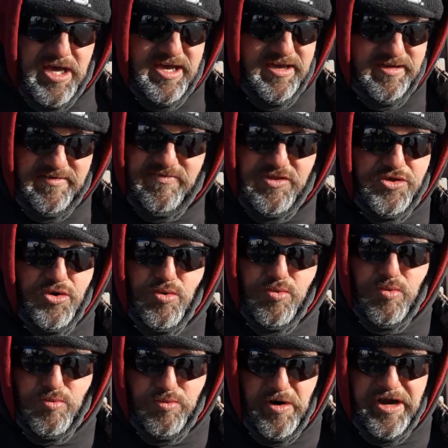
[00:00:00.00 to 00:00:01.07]
even through
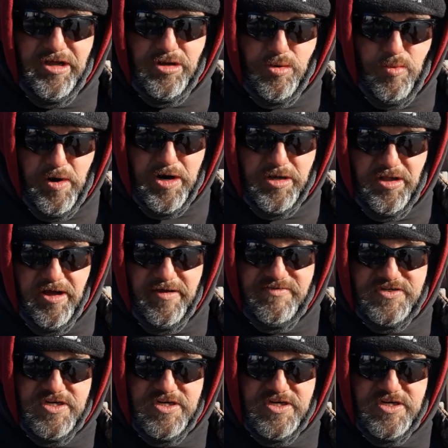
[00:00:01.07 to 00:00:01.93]
regular work gloves.